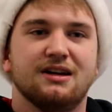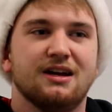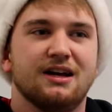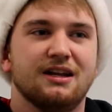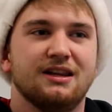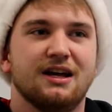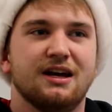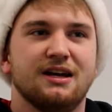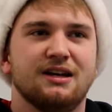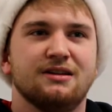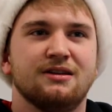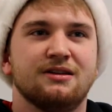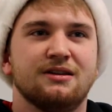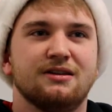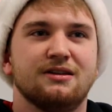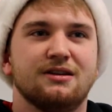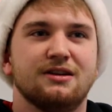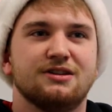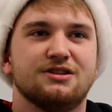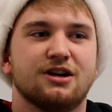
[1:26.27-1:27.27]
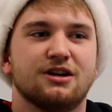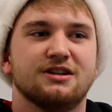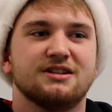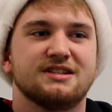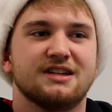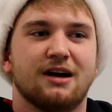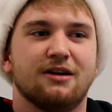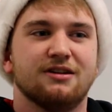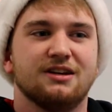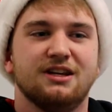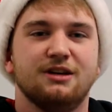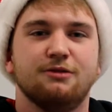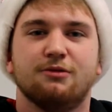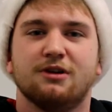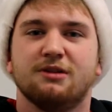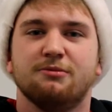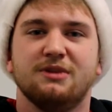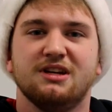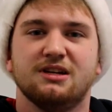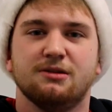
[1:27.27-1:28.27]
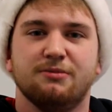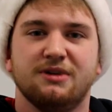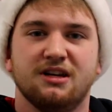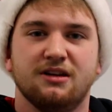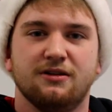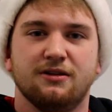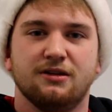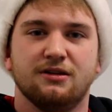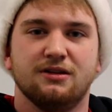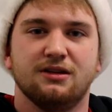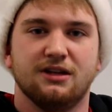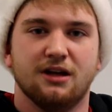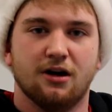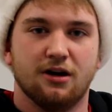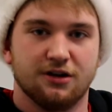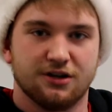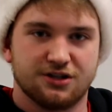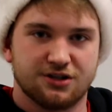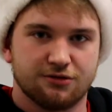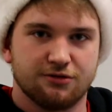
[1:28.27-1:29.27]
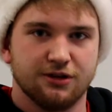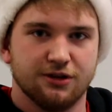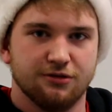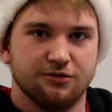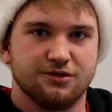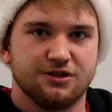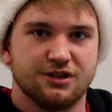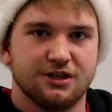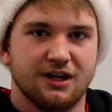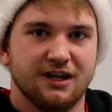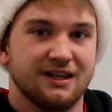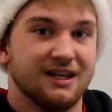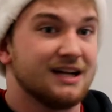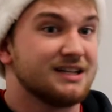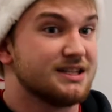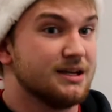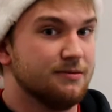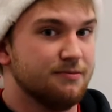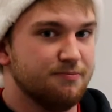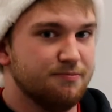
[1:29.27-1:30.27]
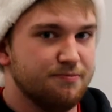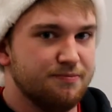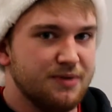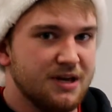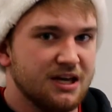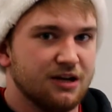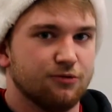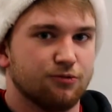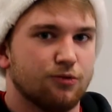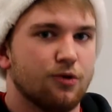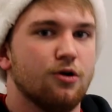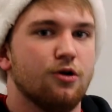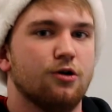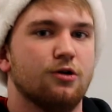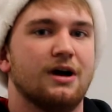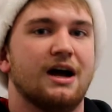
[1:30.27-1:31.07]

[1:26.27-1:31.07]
And then it turns out he wanted me to be young Scrooge, and that's a big role.